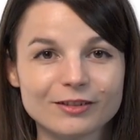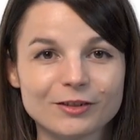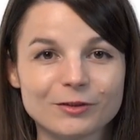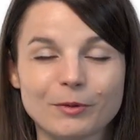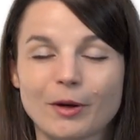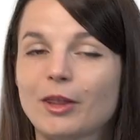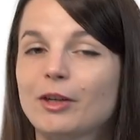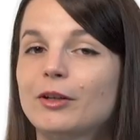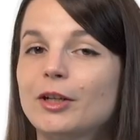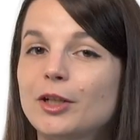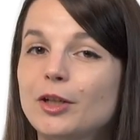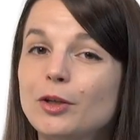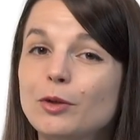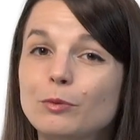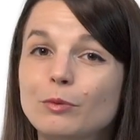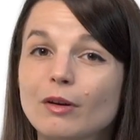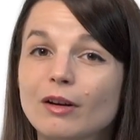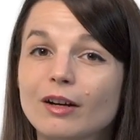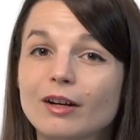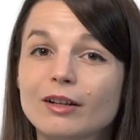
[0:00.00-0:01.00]
whether a new
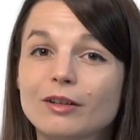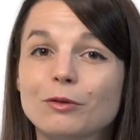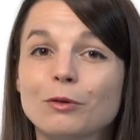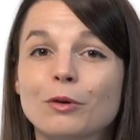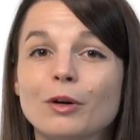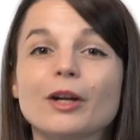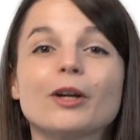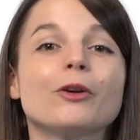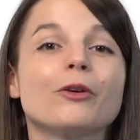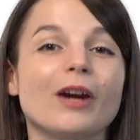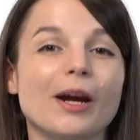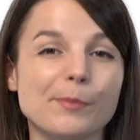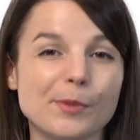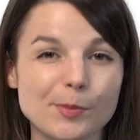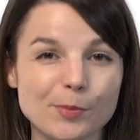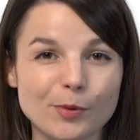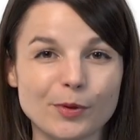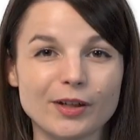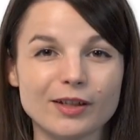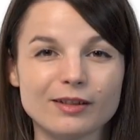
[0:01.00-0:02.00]
word or a grammar
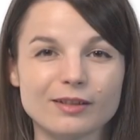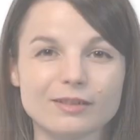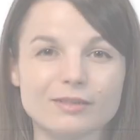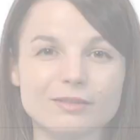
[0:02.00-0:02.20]
point.